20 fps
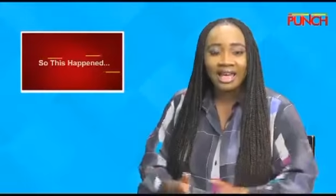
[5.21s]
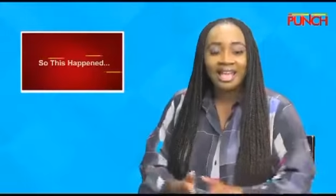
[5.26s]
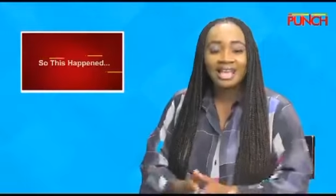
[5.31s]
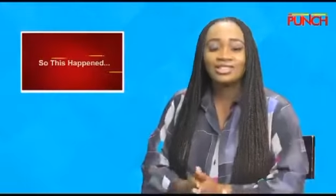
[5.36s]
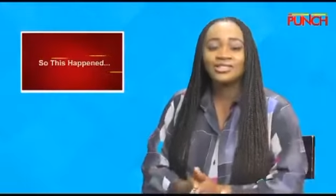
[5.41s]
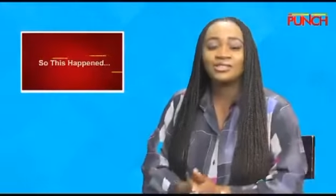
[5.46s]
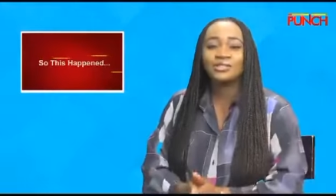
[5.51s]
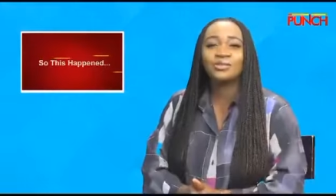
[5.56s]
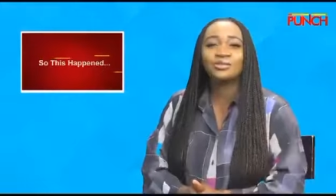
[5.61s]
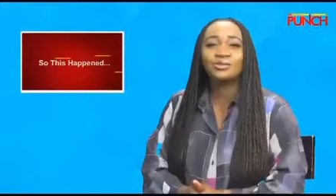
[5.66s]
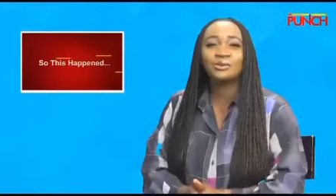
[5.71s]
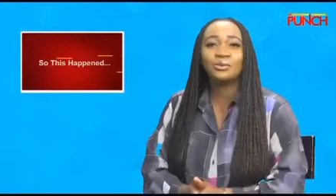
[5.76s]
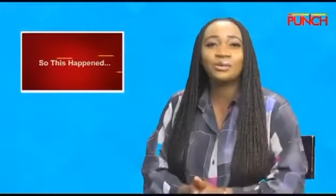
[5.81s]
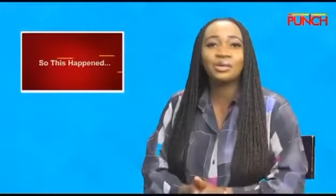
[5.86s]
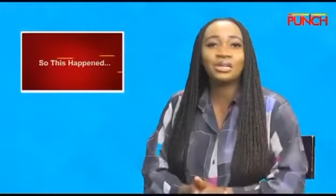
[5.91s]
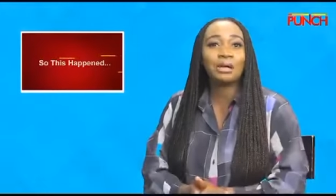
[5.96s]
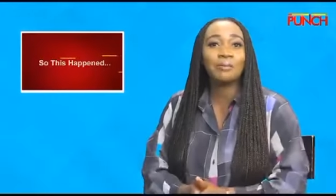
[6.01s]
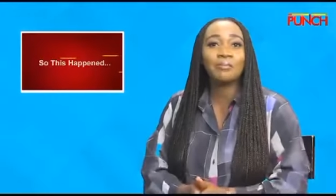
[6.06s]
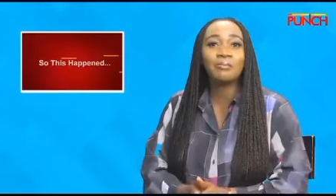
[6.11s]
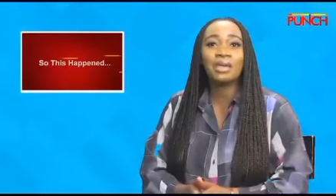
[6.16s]
As usual,
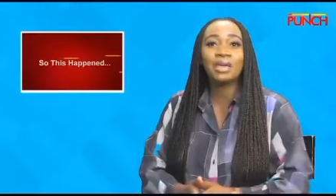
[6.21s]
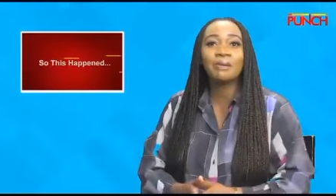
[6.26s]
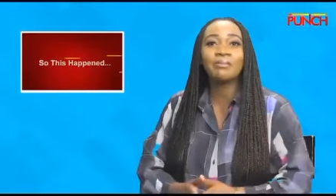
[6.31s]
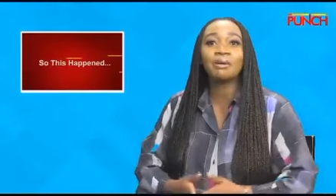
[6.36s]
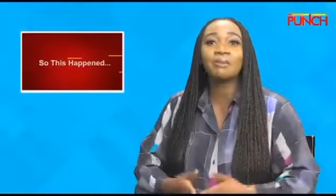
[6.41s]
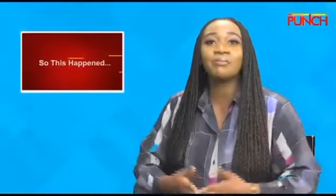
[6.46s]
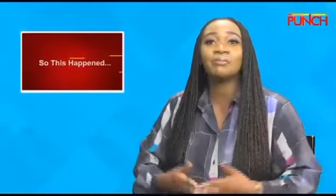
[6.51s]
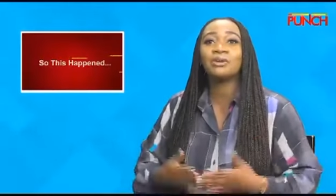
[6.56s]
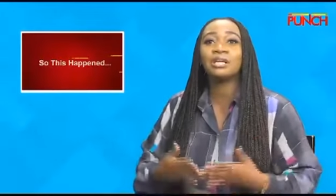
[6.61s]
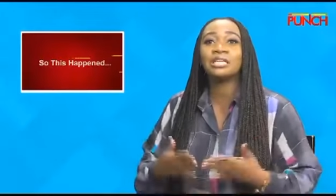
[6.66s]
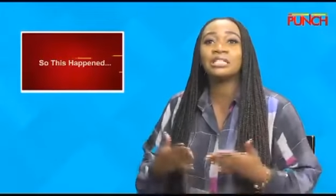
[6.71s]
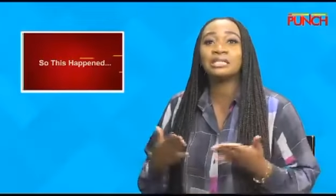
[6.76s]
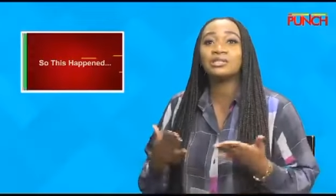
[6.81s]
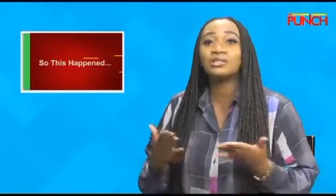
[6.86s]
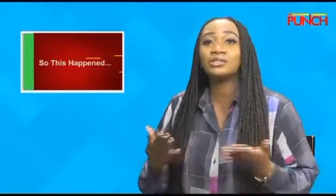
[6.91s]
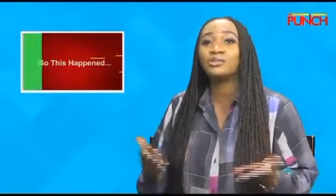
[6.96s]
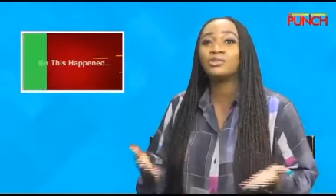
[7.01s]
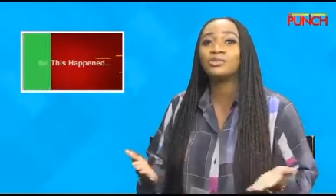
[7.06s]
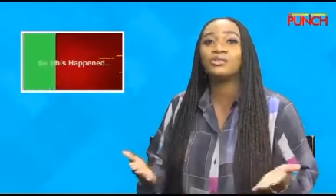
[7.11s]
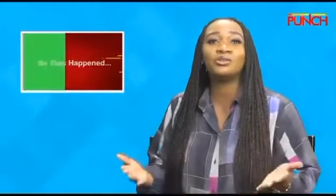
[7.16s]
when I make my
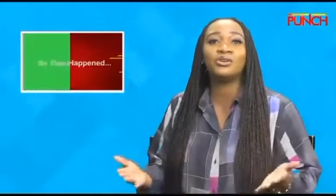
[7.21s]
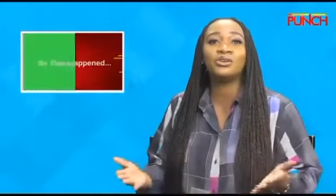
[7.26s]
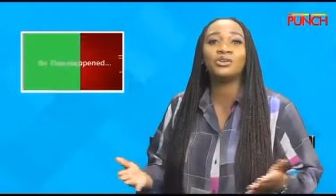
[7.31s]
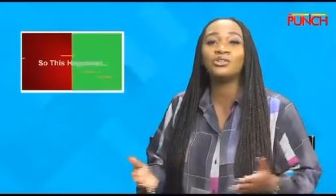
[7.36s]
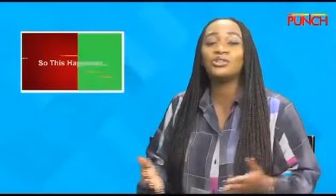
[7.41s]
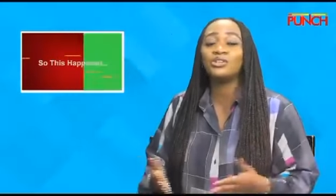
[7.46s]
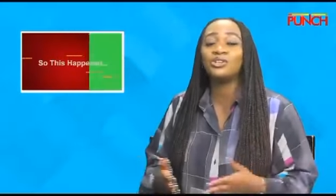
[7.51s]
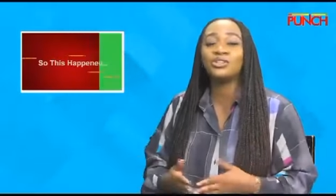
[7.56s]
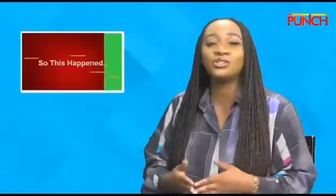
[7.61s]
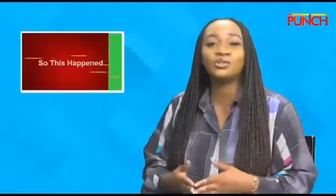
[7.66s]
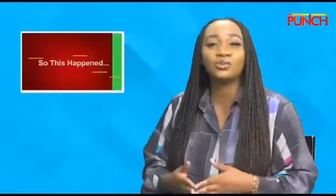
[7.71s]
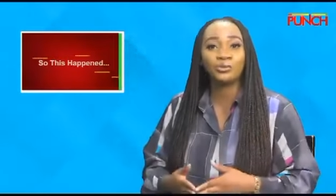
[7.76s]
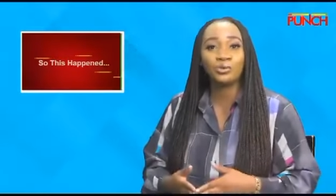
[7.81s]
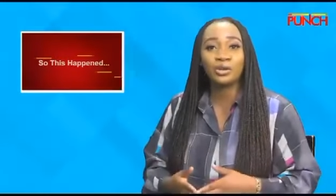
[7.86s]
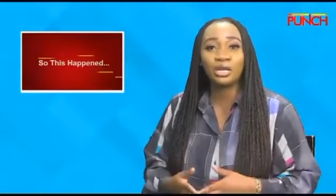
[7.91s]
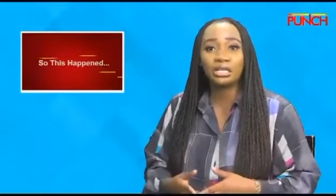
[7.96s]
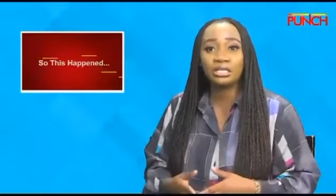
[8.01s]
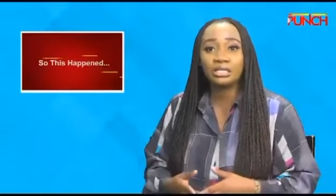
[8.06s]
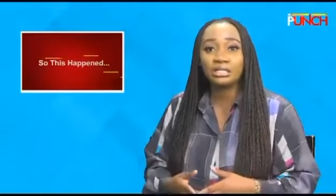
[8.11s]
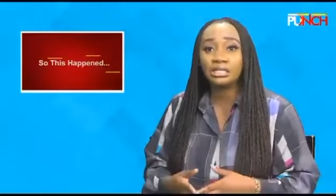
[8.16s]
presence known on your
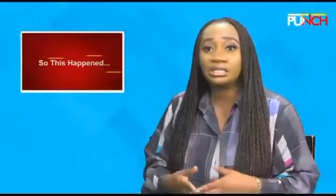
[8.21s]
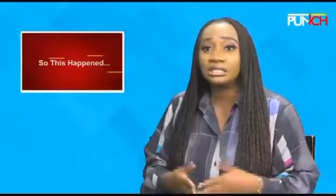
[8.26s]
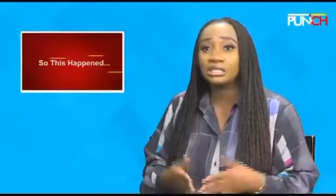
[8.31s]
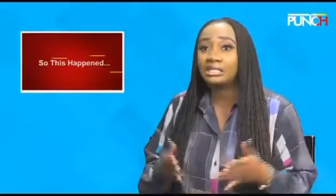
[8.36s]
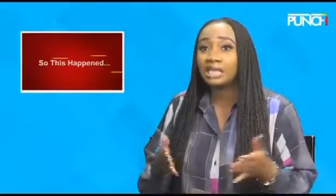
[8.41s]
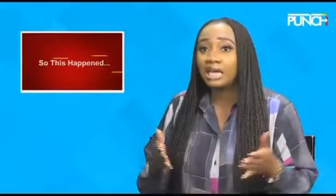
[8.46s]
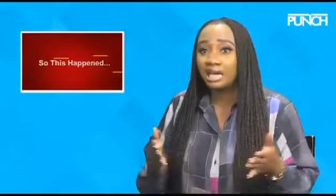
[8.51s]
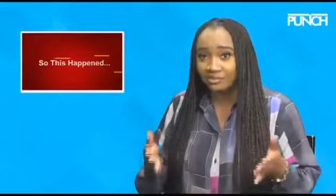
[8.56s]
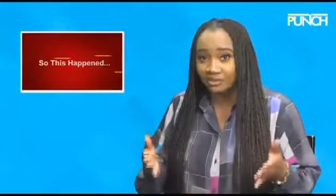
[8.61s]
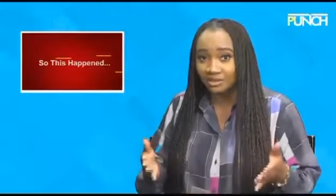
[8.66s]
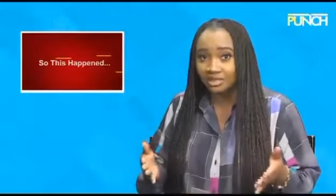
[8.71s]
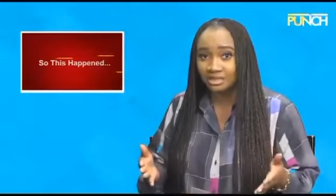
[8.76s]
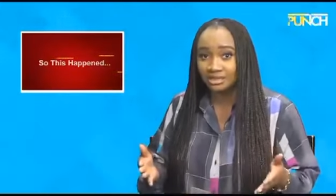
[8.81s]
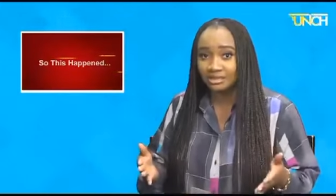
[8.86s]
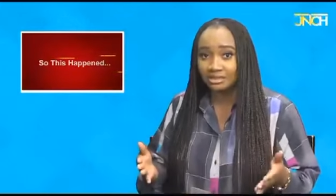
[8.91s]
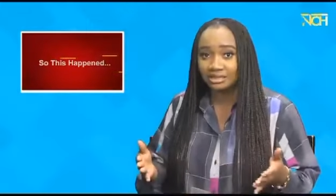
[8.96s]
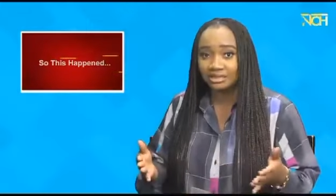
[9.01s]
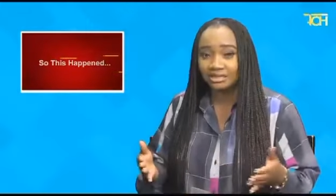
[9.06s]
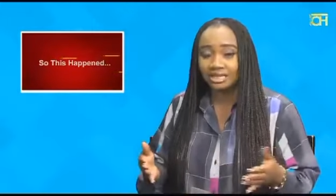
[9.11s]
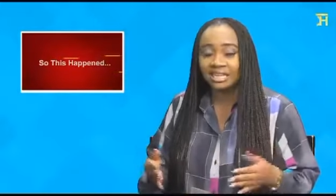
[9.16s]
screens, it is
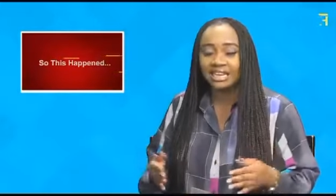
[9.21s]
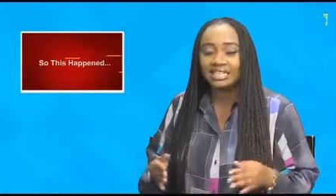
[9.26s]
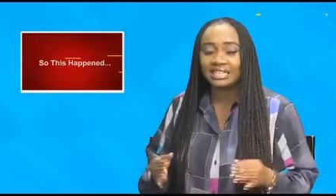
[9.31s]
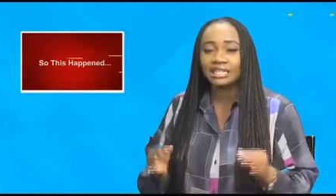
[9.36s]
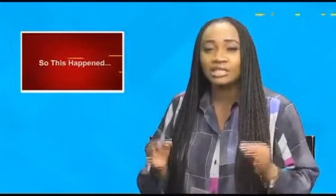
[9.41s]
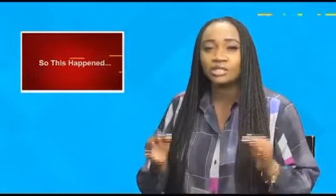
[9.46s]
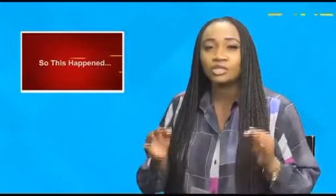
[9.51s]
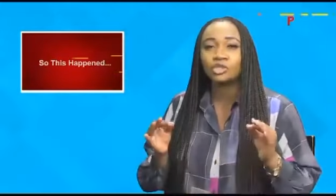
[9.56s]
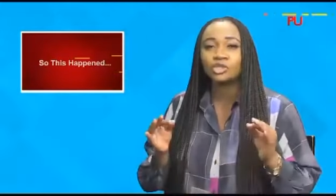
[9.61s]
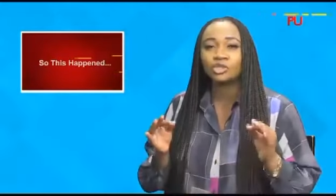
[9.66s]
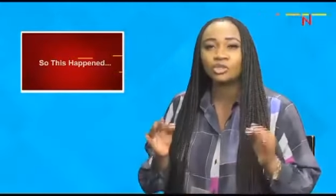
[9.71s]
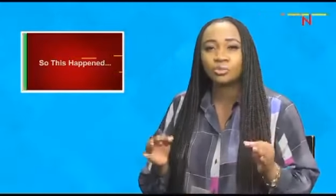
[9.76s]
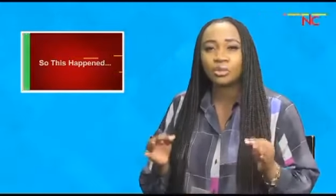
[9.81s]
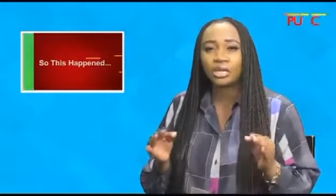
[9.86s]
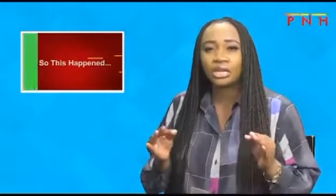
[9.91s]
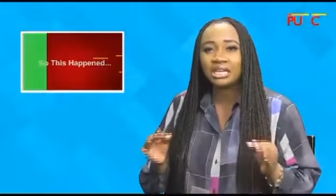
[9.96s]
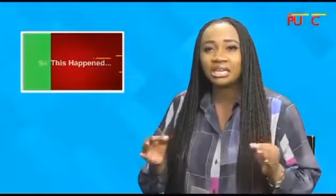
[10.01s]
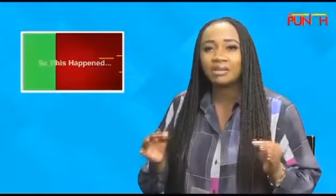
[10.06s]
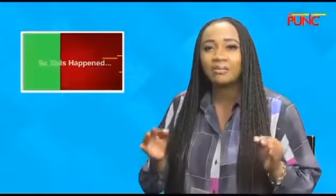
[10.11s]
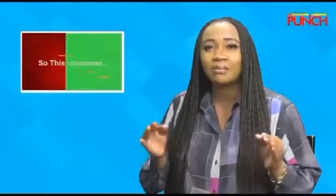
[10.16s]
evident that an
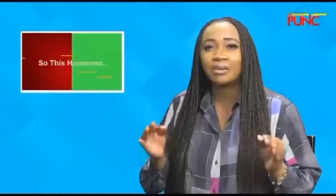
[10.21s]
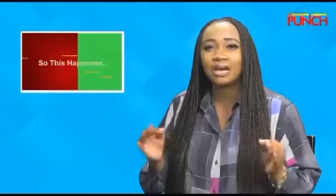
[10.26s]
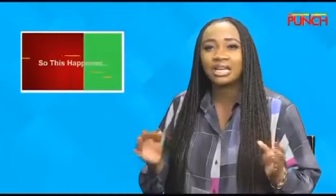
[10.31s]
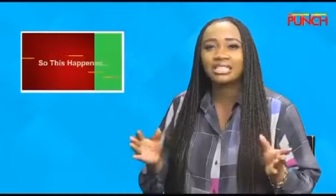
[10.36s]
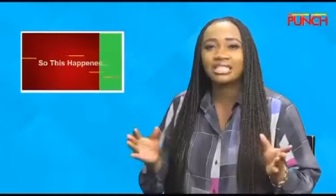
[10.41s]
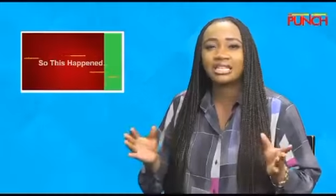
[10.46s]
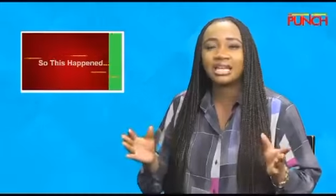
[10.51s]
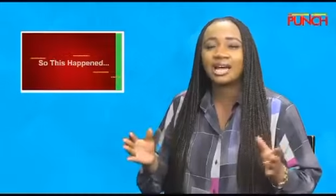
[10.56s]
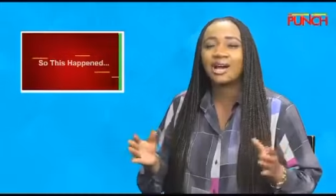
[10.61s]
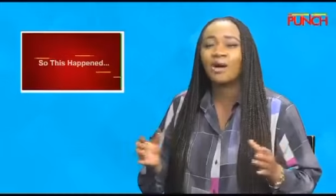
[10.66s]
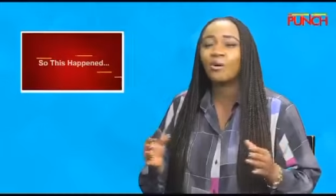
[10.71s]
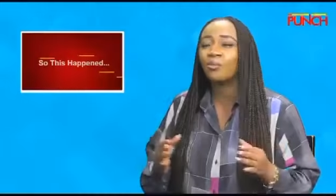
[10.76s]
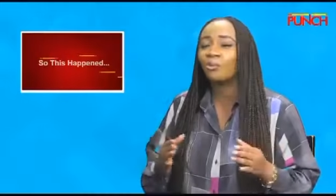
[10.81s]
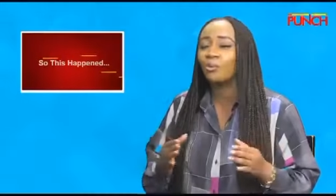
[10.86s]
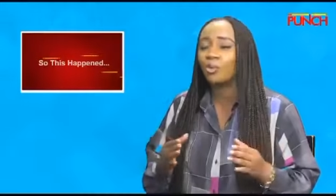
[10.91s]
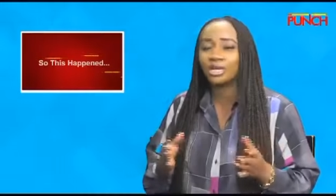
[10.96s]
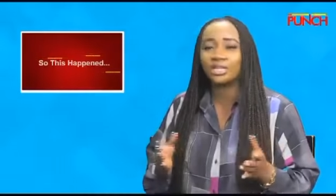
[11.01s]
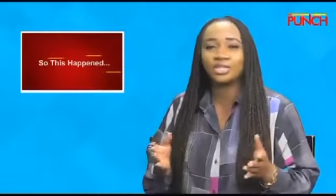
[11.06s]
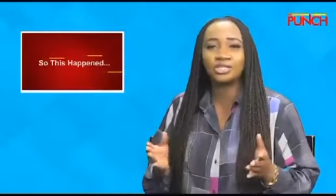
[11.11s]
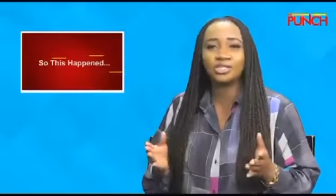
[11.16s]
intriguing matter
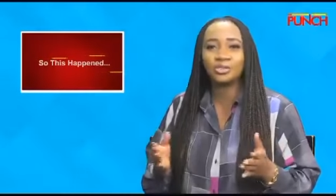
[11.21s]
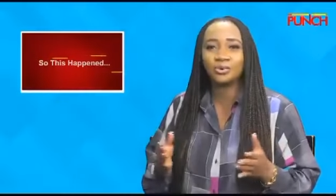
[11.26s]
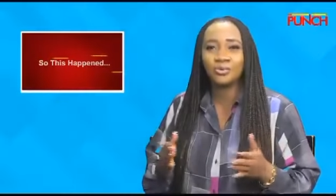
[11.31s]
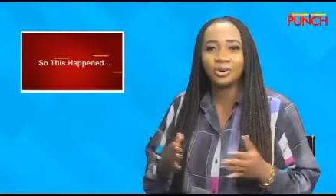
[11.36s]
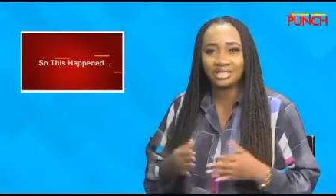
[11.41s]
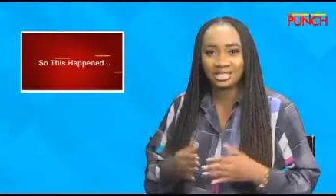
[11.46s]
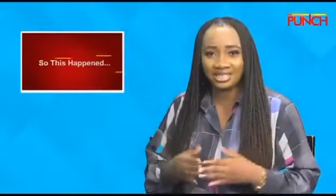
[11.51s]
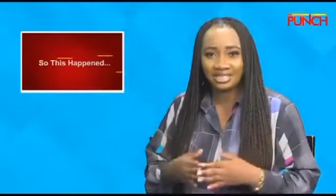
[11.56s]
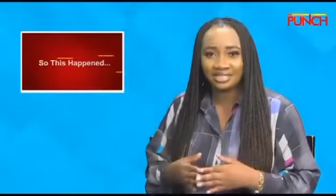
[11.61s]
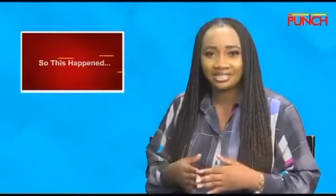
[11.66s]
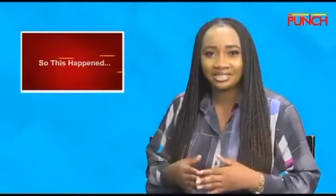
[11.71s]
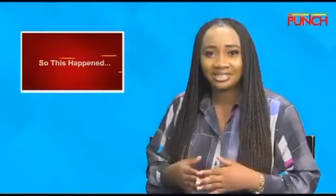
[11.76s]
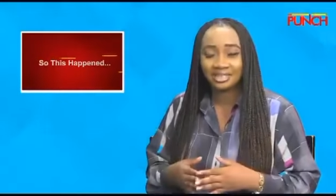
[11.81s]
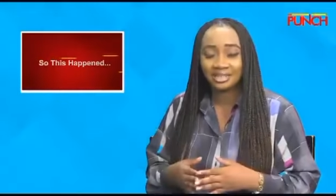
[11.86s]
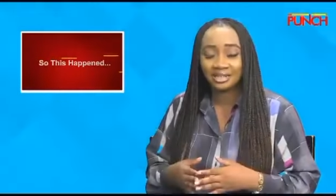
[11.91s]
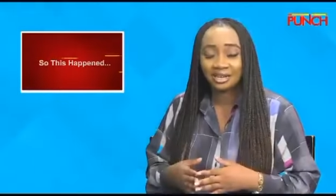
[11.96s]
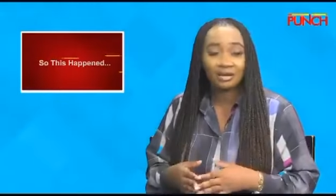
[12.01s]
awaits your attention.